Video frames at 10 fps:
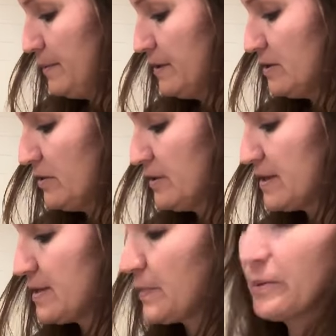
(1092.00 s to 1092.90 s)

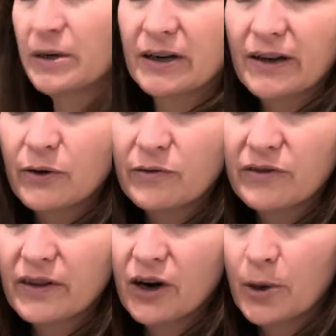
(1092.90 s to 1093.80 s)
Adults probably are going to go for
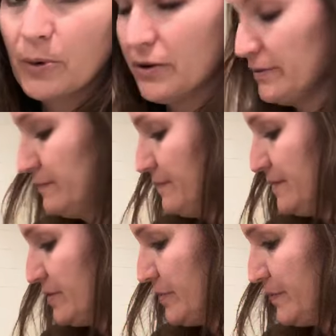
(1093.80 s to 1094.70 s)
the caramel.
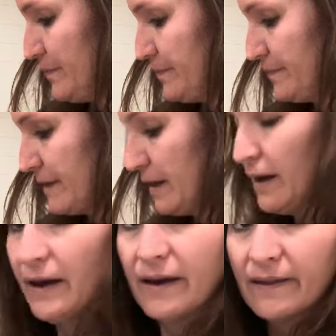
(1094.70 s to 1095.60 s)
So
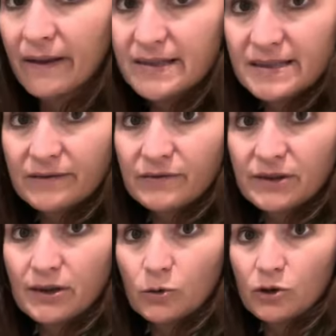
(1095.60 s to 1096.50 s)
that's it for
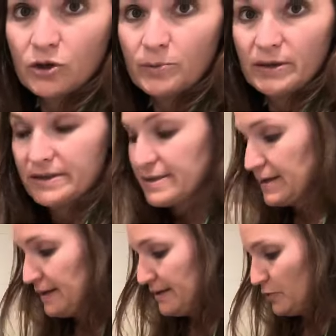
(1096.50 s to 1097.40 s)
our Oreo balls,
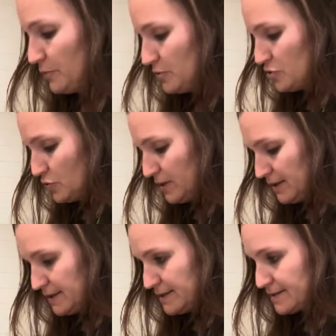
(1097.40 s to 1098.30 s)
and I hope you enjoyed
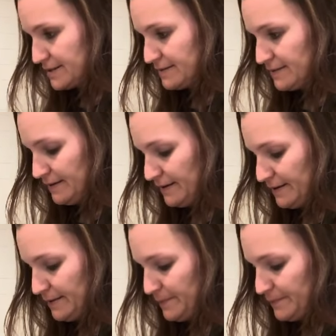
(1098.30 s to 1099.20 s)
these.
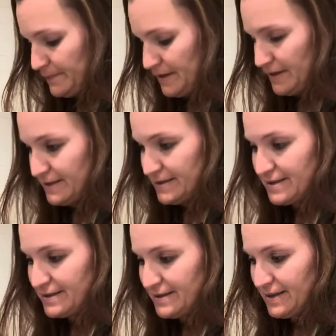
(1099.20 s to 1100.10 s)
And
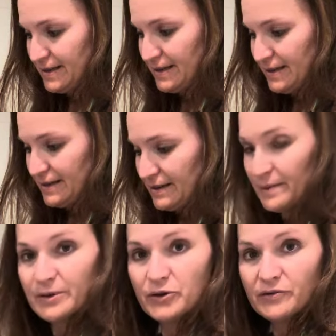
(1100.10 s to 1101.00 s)
let
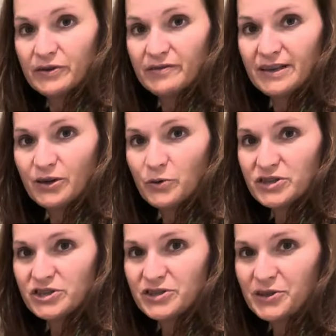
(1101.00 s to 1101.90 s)
me know if you have any
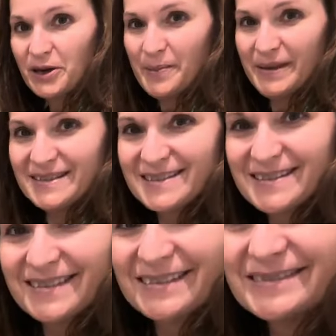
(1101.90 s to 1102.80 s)
questions or comments.